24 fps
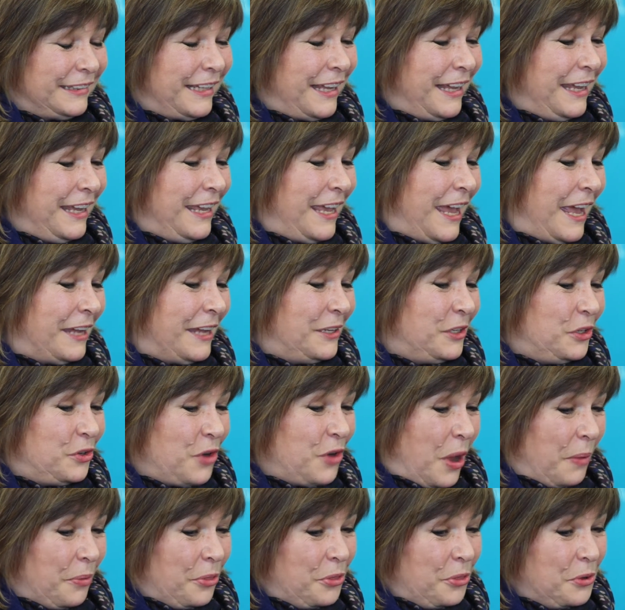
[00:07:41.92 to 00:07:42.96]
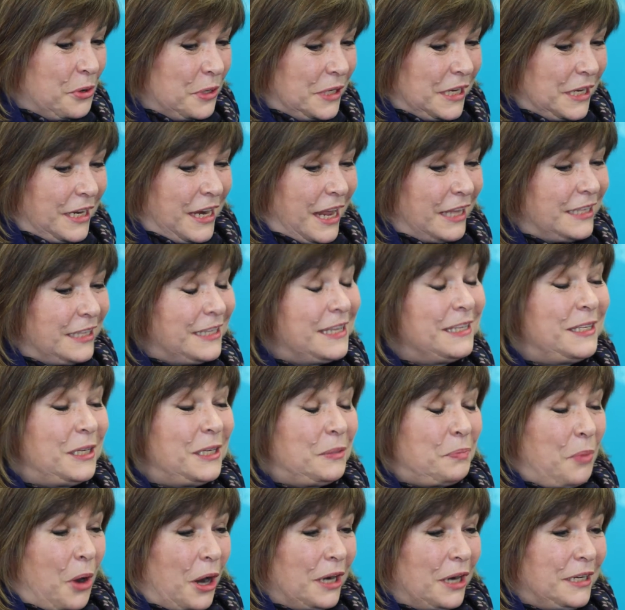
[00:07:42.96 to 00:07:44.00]
he had to drop Thursday nights because his
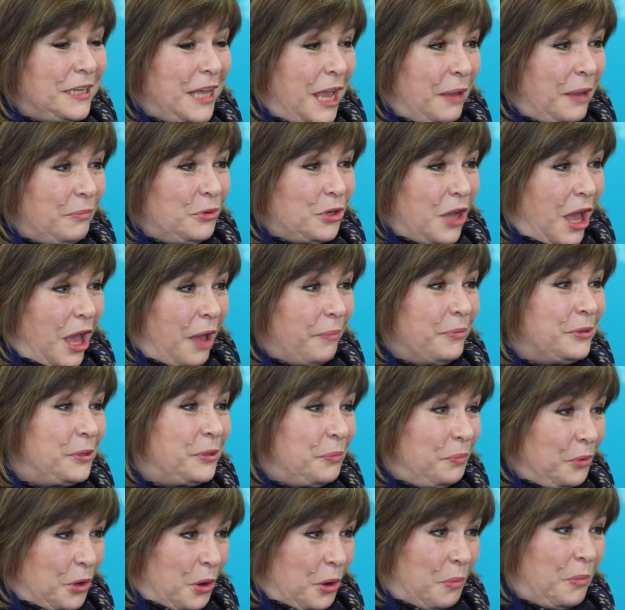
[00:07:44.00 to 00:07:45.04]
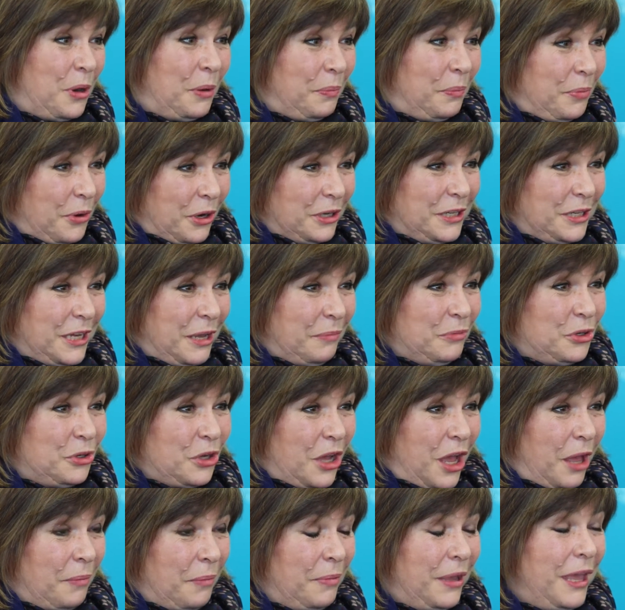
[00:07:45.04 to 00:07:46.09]
part-time job was a permanent part-time
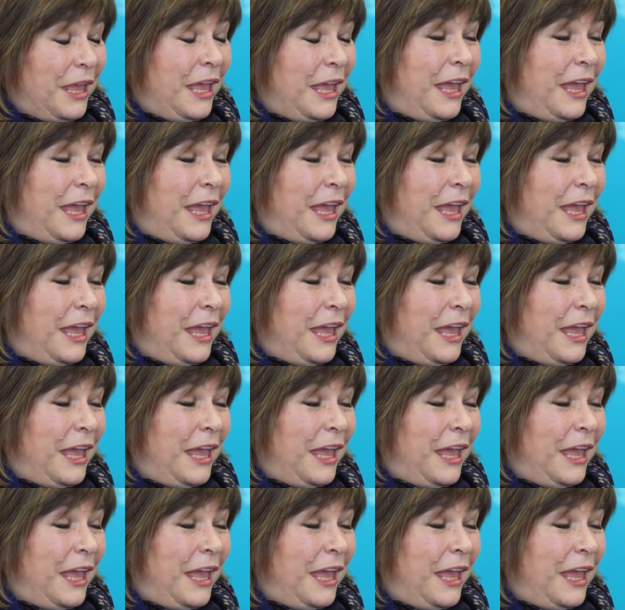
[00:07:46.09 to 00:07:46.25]
job.